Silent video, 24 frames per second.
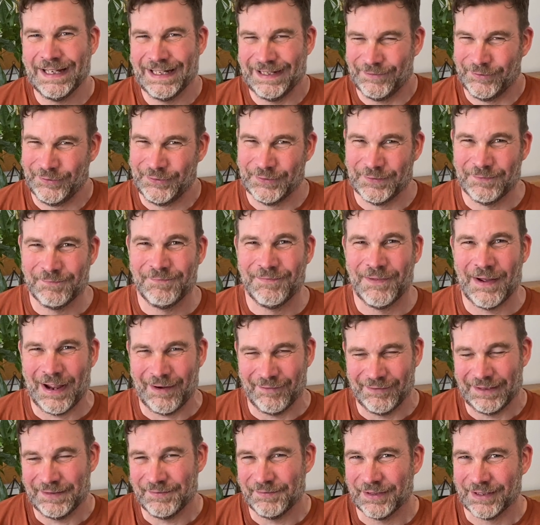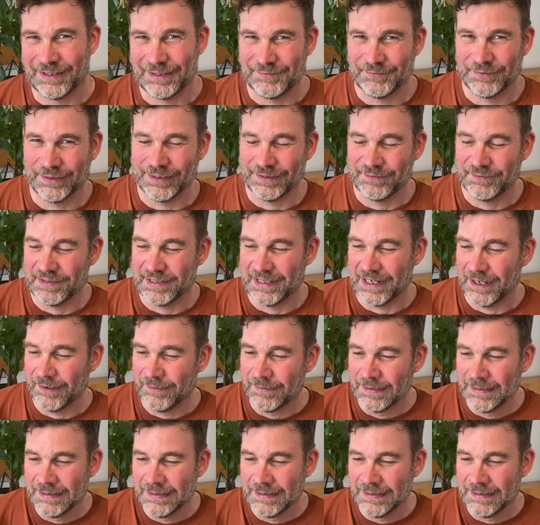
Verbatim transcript: it was a very very funny video.